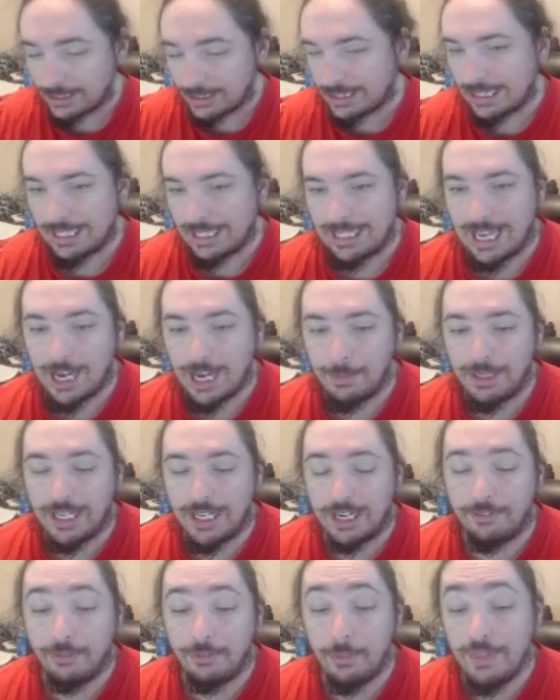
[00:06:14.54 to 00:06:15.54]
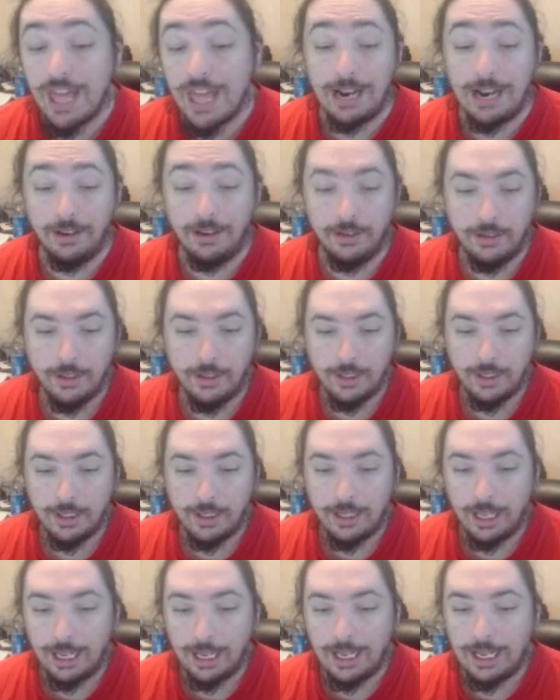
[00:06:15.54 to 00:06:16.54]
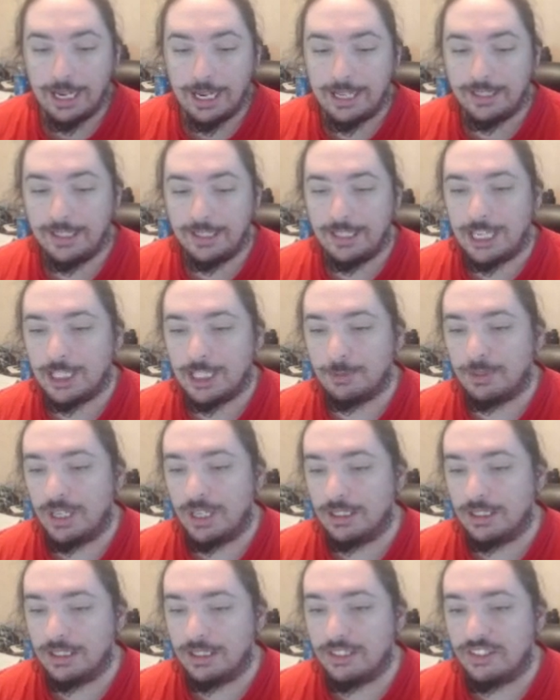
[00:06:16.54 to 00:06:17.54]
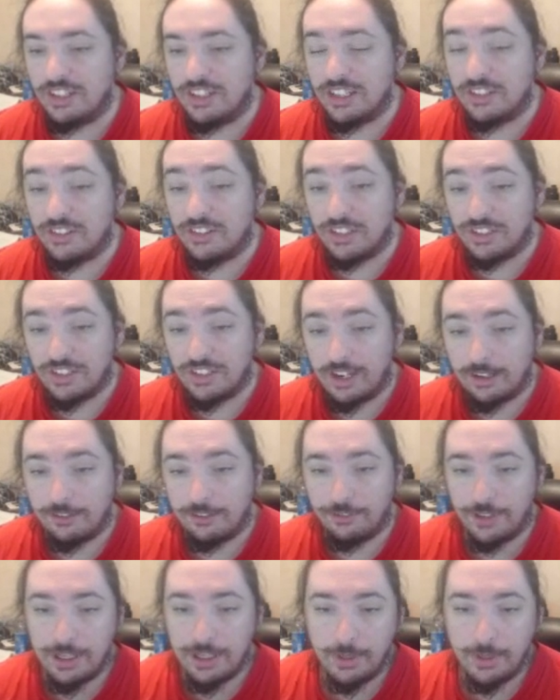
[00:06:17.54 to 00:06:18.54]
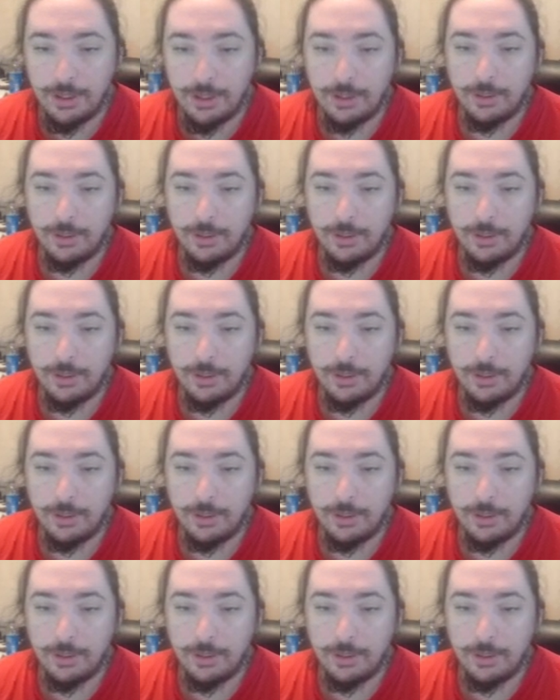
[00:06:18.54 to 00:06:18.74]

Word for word: gotta be careful with that. Uh, and then last but not least is the Talonflame.